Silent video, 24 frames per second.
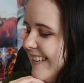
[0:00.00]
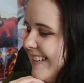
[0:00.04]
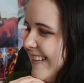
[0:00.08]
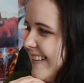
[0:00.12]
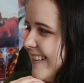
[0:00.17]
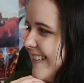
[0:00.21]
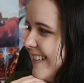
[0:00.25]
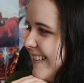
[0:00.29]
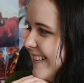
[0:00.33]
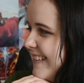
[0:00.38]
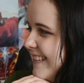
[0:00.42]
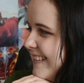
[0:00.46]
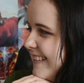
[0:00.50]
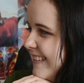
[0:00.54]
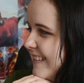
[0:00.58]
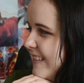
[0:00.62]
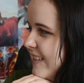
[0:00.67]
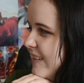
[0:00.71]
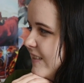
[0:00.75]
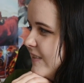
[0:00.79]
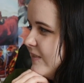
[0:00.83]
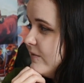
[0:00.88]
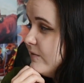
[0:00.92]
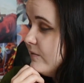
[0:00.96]

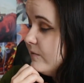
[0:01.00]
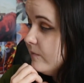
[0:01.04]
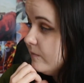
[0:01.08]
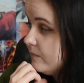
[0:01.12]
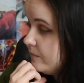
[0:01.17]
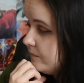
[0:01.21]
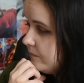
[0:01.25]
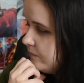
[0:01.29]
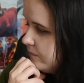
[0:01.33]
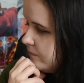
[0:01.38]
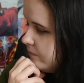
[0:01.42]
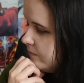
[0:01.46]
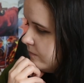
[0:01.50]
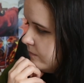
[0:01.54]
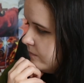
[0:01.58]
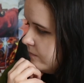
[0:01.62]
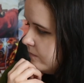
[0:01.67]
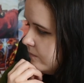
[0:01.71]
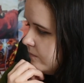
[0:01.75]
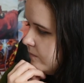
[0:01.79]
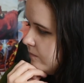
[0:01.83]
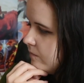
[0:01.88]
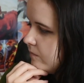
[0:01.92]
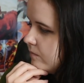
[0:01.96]

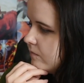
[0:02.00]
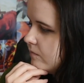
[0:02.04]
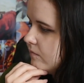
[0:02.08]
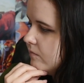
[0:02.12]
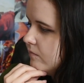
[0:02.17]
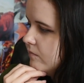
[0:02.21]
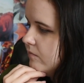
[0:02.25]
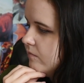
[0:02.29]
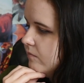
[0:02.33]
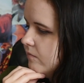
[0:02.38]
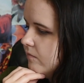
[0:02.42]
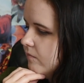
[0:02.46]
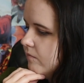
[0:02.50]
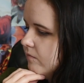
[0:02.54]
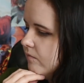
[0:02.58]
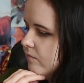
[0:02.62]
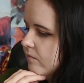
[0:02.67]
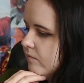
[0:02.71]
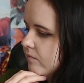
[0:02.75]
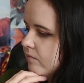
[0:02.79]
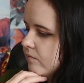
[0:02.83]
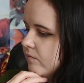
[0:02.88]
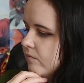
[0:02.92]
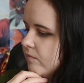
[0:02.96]

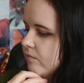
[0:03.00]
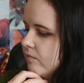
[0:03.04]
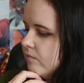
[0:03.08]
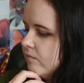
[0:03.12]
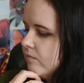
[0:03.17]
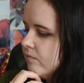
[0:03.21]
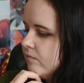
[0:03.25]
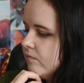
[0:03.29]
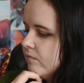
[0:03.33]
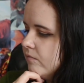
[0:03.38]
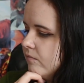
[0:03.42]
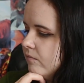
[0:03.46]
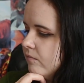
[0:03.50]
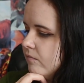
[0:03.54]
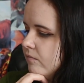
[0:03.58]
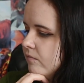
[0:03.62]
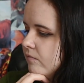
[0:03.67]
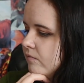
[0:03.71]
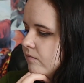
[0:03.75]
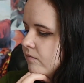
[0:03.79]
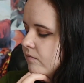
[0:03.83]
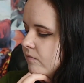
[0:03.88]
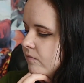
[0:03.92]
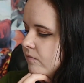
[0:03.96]

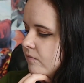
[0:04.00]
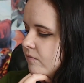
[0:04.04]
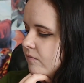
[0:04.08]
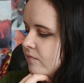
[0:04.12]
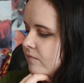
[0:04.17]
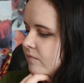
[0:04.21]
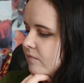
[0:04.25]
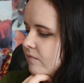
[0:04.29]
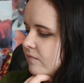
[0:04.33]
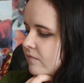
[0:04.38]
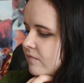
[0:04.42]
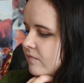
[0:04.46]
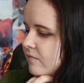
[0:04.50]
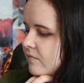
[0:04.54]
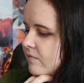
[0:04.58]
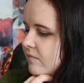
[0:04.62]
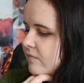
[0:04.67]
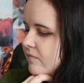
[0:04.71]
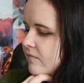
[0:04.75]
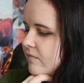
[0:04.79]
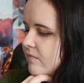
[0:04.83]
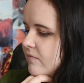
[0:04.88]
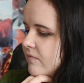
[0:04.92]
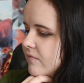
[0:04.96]

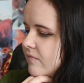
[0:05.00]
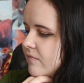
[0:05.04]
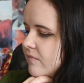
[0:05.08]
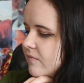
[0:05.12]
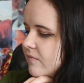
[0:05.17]
(not speaking)